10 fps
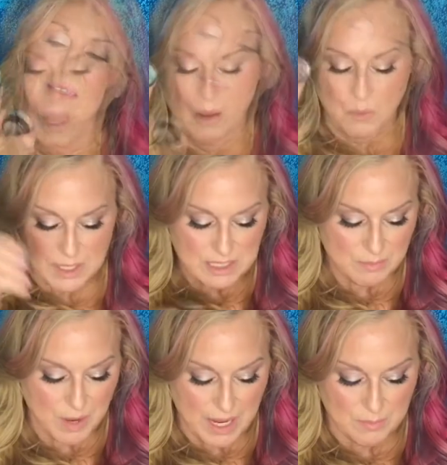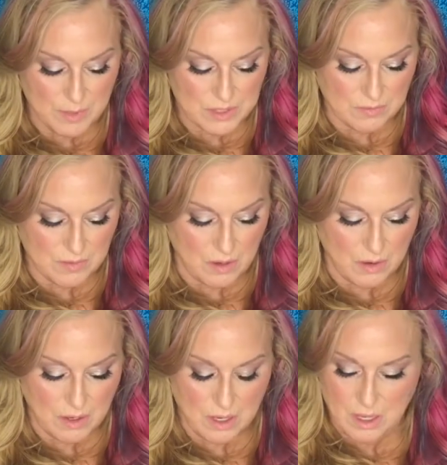I wanted to buy a bunch of
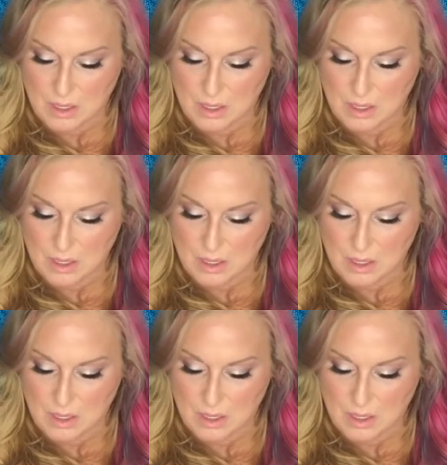their